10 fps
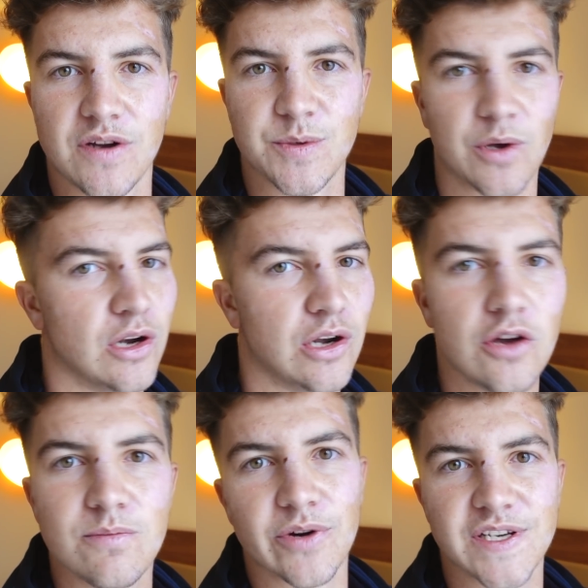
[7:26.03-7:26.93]
So we've got a
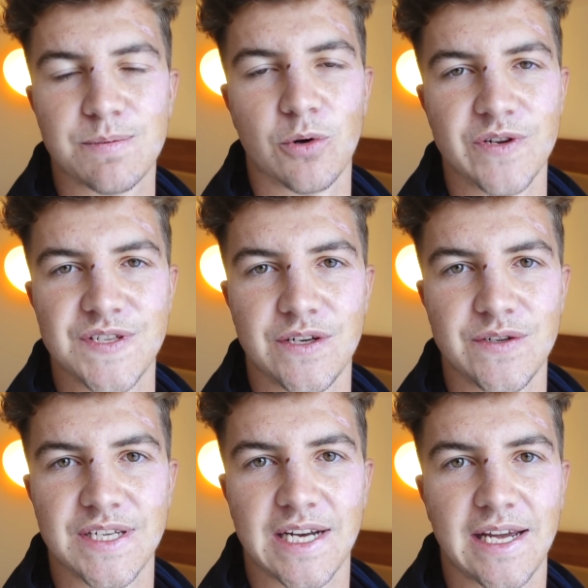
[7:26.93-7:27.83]
load more exploring to do
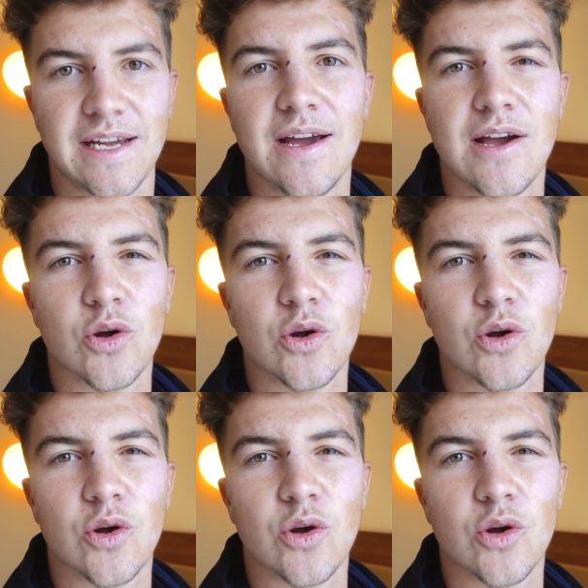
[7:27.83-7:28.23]
today,